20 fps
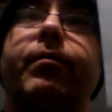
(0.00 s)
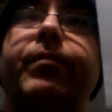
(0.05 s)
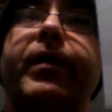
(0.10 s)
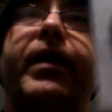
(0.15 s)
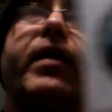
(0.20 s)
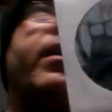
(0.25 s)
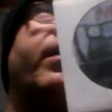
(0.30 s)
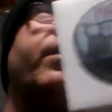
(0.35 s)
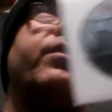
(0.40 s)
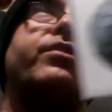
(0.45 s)

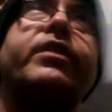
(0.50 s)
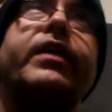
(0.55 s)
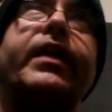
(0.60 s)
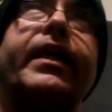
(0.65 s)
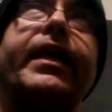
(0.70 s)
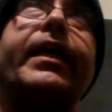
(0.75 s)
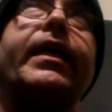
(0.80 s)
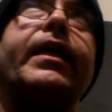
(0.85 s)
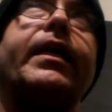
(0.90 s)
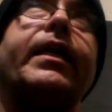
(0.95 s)
because
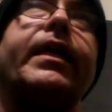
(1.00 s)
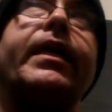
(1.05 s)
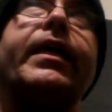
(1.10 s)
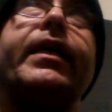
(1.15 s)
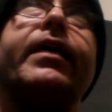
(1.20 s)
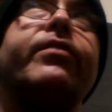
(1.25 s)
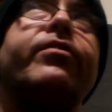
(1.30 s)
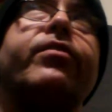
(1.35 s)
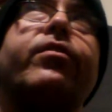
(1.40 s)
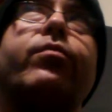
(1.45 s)
he
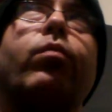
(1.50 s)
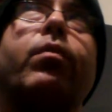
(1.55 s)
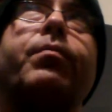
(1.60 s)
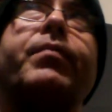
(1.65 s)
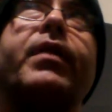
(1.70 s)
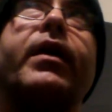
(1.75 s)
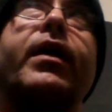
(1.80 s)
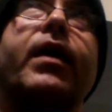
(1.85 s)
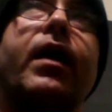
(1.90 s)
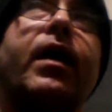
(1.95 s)
gets this
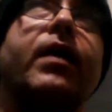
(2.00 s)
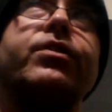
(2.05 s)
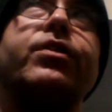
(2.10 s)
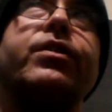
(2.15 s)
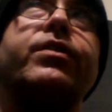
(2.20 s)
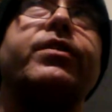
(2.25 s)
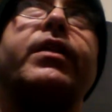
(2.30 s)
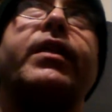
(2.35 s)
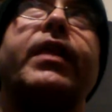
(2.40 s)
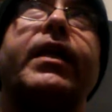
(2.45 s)
woman
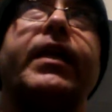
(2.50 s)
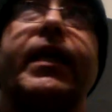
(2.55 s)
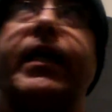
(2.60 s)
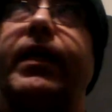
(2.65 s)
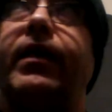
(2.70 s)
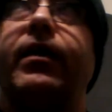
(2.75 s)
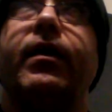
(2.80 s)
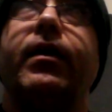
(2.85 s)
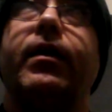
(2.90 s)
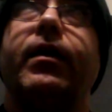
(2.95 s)
unconscious, and then
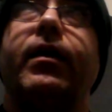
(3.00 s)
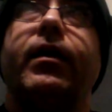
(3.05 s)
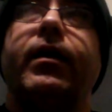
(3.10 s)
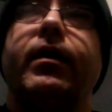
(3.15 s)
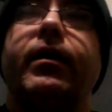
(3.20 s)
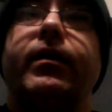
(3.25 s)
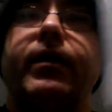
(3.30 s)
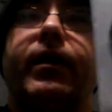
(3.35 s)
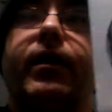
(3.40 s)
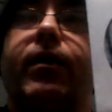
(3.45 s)
he,
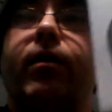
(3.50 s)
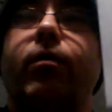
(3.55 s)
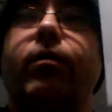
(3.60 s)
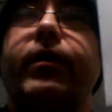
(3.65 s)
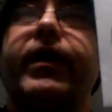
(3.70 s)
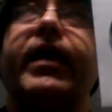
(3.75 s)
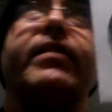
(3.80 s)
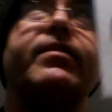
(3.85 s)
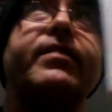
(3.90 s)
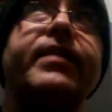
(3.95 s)

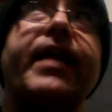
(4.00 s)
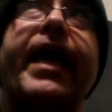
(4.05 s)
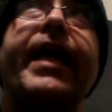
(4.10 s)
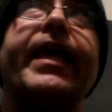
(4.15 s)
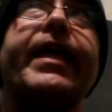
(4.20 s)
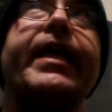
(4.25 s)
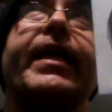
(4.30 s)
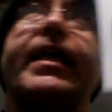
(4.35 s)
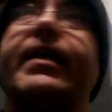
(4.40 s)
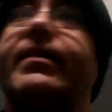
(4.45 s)
gets
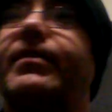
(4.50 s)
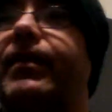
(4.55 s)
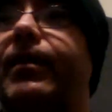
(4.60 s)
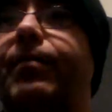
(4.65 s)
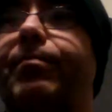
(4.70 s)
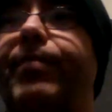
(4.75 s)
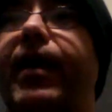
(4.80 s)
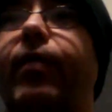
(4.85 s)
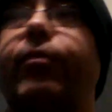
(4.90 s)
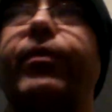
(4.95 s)
naked, gets
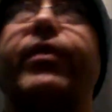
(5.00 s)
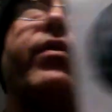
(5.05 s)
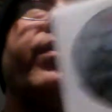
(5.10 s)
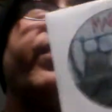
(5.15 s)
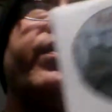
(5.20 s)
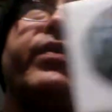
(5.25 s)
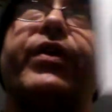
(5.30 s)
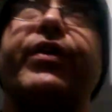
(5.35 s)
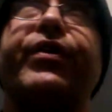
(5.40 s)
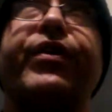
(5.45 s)
into bed with
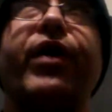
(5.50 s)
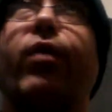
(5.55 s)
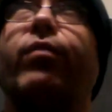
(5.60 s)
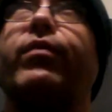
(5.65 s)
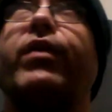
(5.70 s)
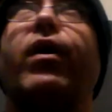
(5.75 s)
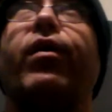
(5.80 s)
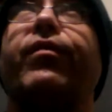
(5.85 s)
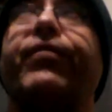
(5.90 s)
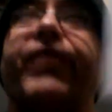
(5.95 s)
her. You
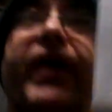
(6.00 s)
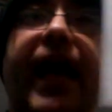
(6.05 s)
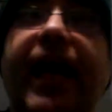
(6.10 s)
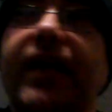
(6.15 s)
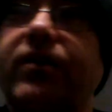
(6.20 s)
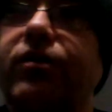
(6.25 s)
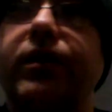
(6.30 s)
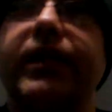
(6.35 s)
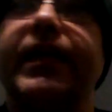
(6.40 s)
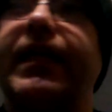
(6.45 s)
don't know if he
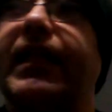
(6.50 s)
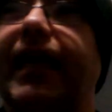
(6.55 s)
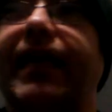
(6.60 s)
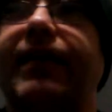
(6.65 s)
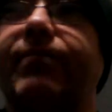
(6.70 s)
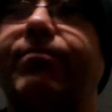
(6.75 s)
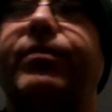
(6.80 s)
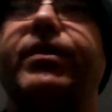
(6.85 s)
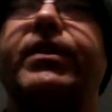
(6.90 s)
actually like